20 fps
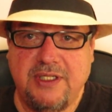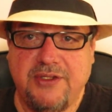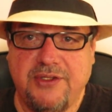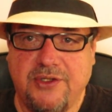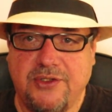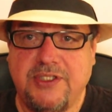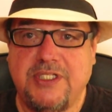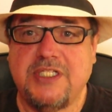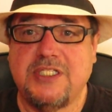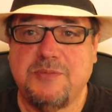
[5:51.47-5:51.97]

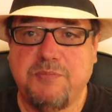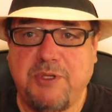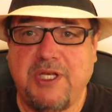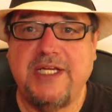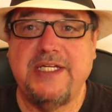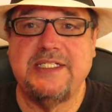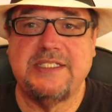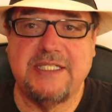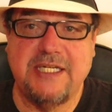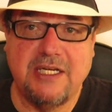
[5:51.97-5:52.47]
they're
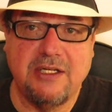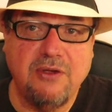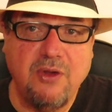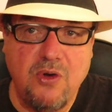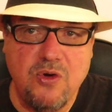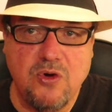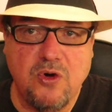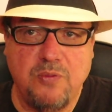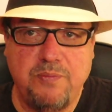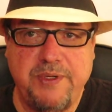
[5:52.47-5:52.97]
displacing
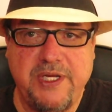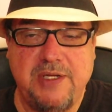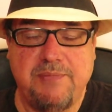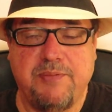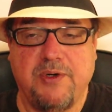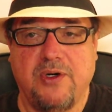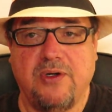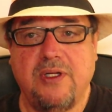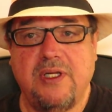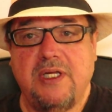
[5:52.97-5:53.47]
local
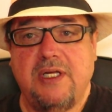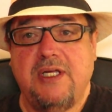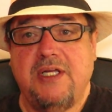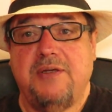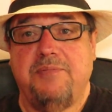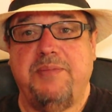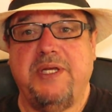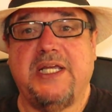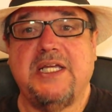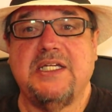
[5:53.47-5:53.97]
people
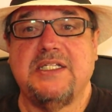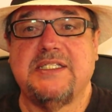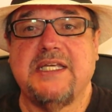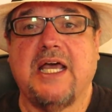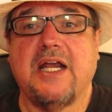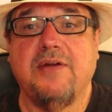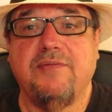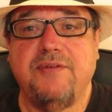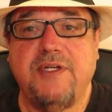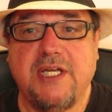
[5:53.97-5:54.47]
because
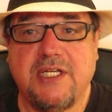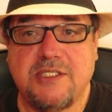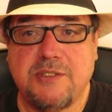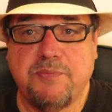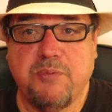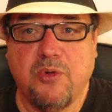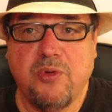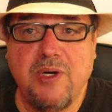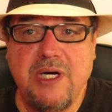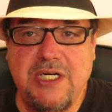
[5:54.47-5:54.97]
out of
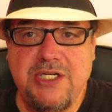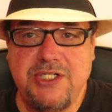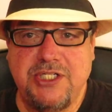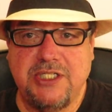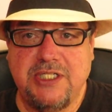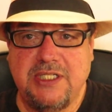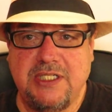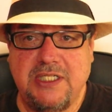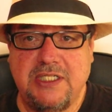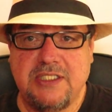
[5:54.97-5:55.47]

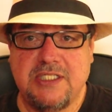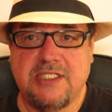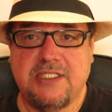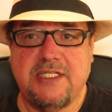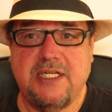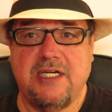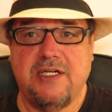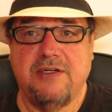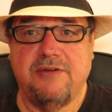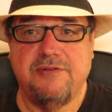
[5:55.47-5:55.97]
desperation,
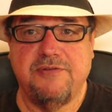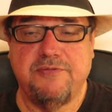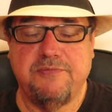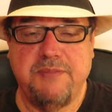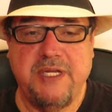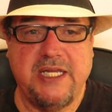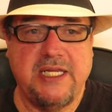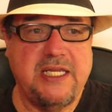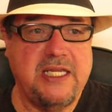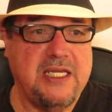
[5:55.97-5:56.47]
instead of
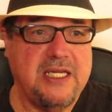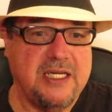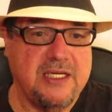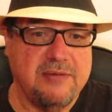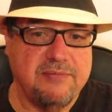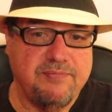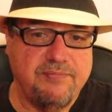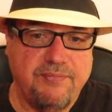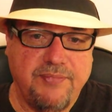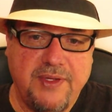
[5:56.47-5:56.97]

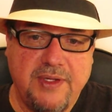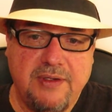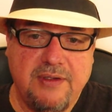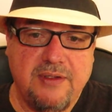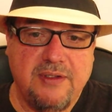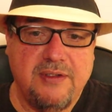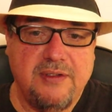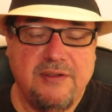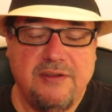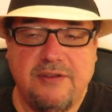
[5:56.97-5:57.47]
making
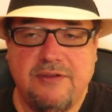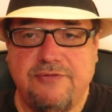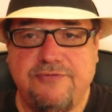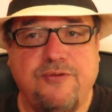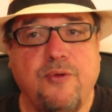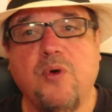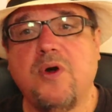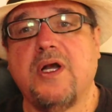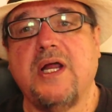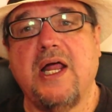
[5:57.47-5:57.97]

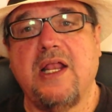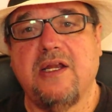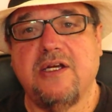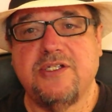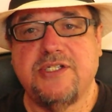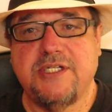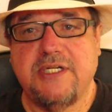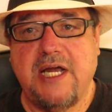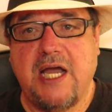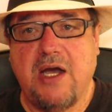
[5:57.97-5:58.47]

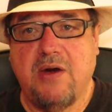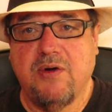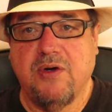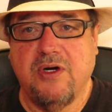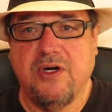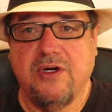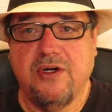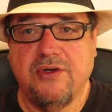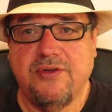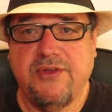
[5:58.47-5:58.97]
$4 an
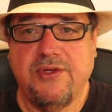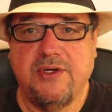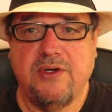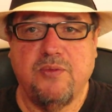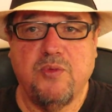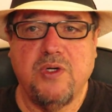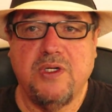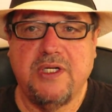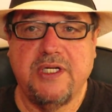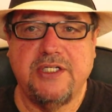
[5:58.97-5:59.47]
hour,
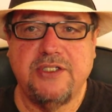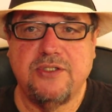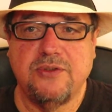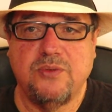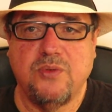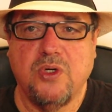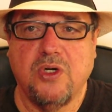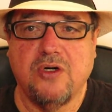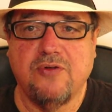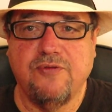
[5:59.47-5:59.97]
they're willing
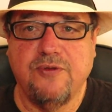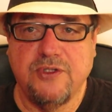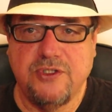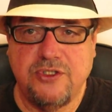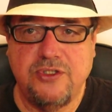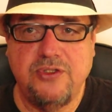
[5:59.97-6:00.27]
to work for